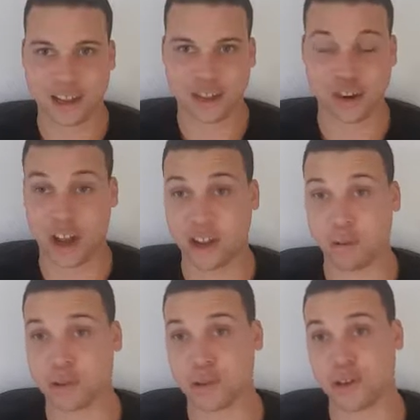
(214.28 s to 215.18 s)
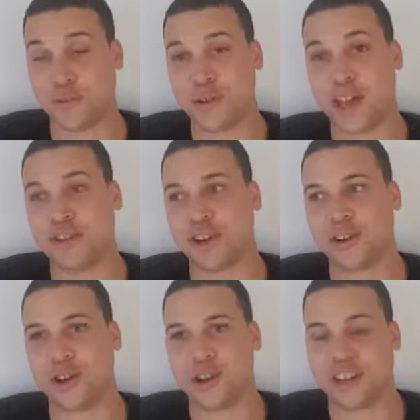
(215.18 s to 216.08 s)
Charli was also featured
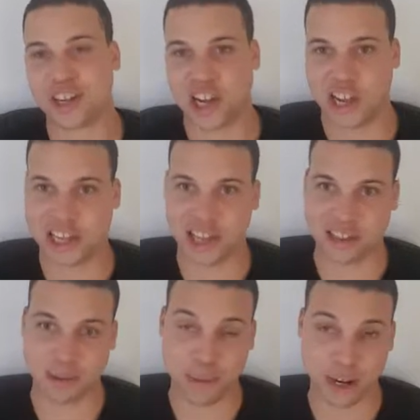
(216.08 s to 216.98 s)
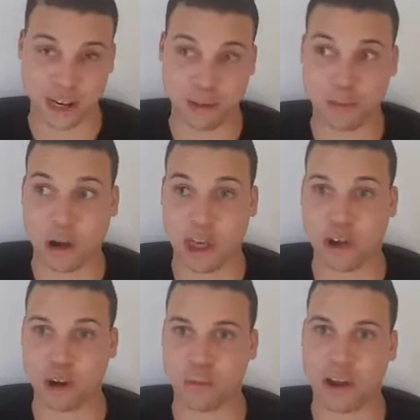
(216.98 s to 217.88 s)
on Dirty Sexy Money
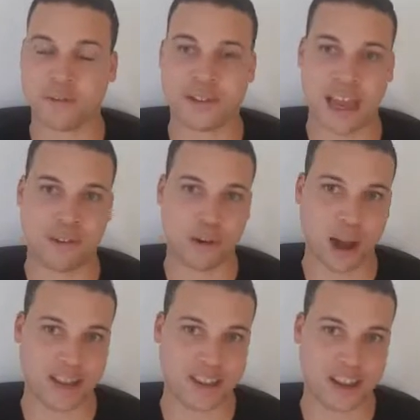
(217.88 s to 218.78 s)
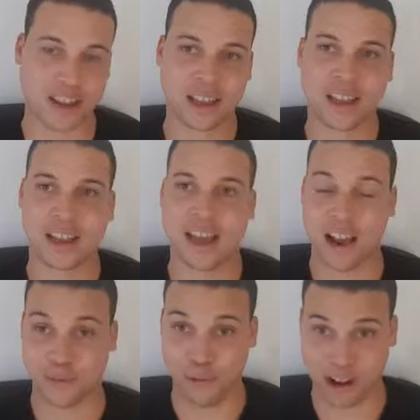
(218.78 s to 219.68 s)
along with David Guetta
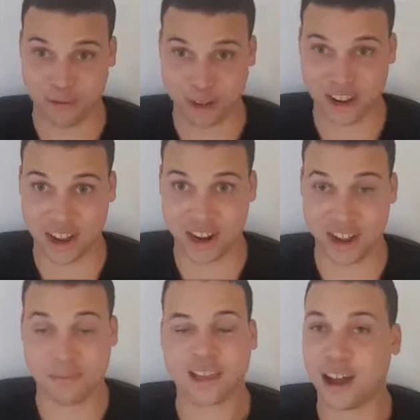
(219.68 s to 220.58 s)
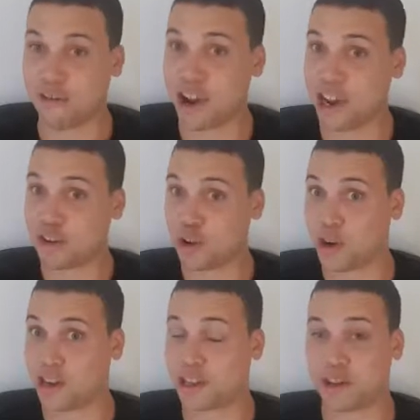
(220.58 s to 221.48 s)
and French Montana. I really
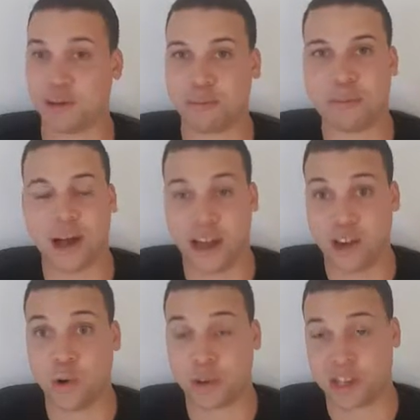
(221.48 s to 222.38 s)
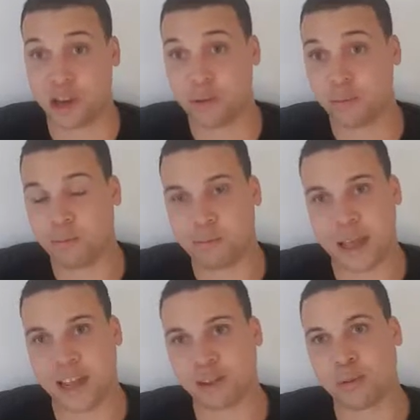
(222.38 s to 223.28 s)
enjoyed this song, but it also
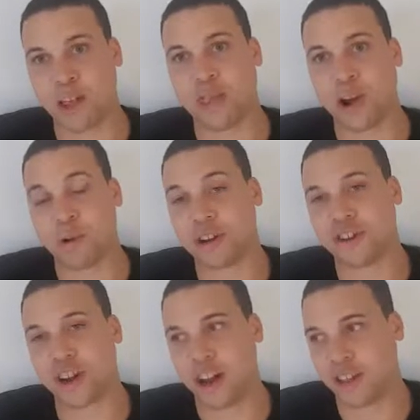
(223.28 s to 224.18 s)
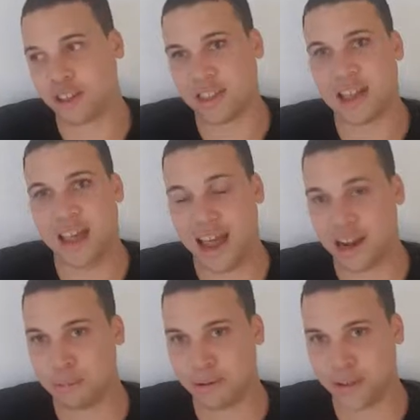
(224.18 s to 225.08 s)
peaked quite low on the charts at
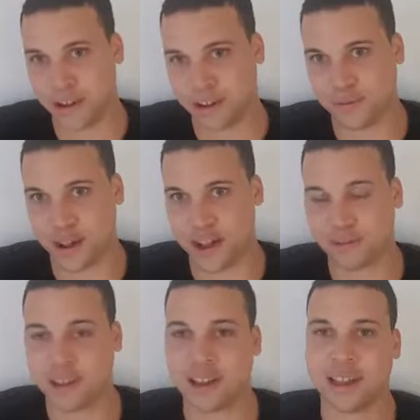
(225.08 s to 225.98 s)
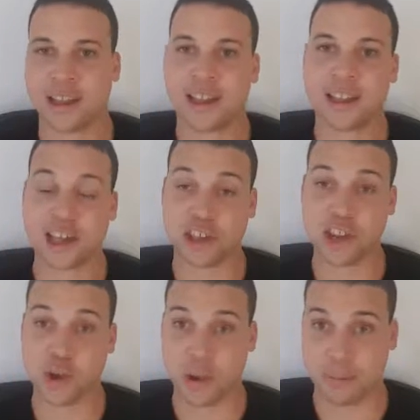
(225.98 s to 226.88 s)
number 35. This
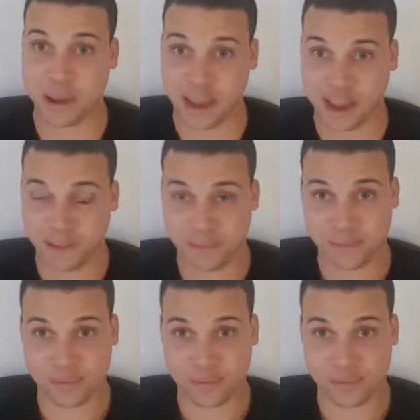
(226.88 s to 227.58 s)
new EP,